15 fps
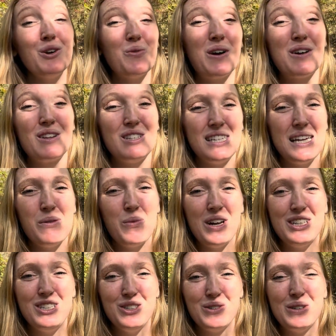are the same way
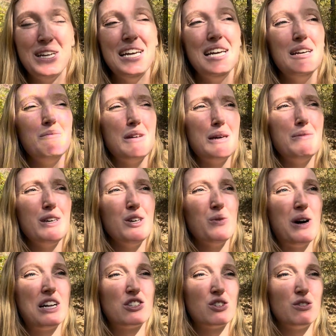too. Maybe you
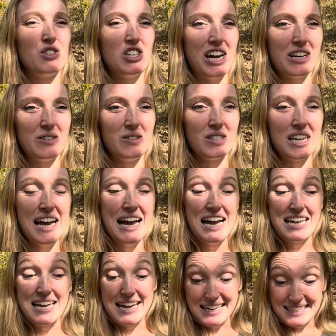watch those channels
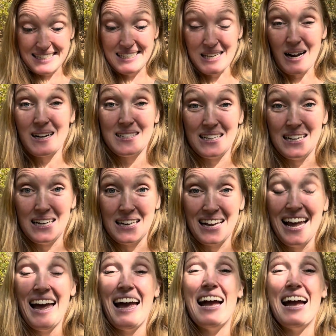and you get sucked in,